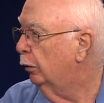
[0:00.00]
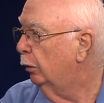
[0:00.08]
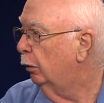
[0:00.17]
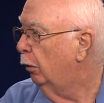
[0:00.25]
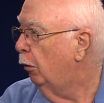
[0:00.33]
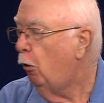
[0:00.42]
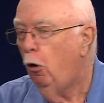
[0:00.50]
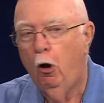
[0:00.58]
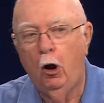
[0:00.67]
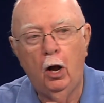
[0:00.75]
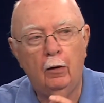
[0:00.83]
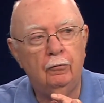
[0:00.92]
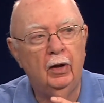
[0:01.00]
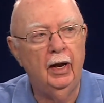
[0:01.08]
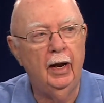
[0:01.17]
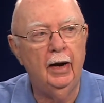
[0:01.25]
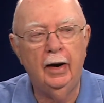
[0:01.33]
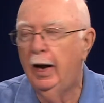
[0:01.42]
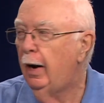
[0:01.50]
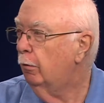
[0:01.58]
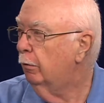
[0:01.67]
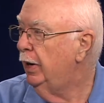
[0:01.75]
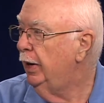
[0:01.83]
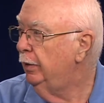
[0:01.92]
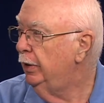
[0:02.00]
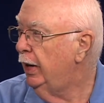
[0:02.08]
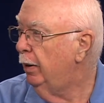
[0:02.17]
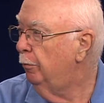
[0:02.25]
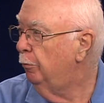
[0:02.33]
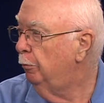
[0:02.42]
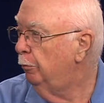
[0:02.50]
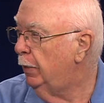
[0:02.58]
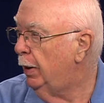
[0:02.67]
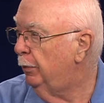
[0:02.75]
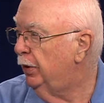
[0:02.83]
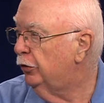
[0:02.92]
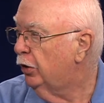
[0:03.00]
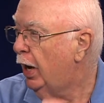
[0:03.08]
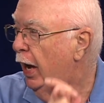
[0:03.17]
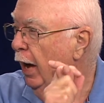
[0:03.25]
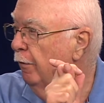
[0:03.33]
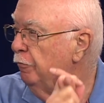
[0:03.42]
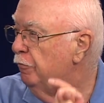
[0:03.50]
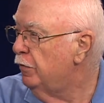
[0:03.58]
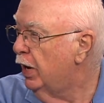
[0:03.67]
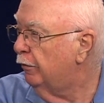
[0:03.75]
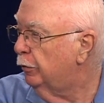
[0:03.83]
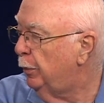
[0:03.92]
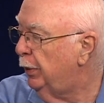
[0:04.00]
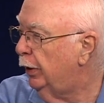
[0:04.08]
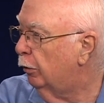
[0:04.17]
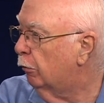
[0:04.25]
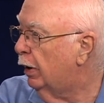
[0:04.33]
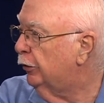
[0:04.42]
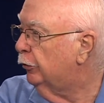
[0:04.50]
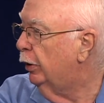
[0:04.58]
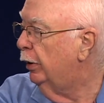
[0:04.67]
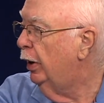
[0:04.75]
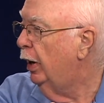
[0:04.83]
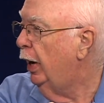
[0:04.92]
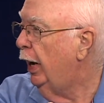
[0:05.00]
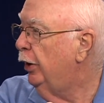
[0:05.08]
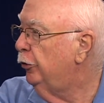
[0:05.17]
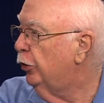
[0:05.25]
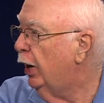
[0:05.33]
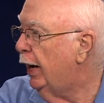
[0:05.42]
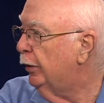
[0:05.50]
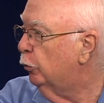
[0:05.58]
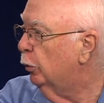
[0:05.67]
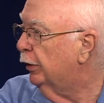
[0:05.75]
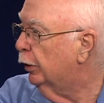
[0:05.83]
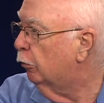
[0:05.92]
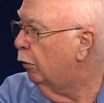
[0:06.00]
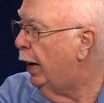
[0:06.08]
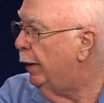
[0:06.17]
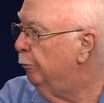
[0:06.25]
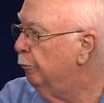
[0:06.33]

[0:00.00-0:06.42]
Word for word: mm-hmm. of NRA members have never been arrested oh, yeah, and charged with a crime.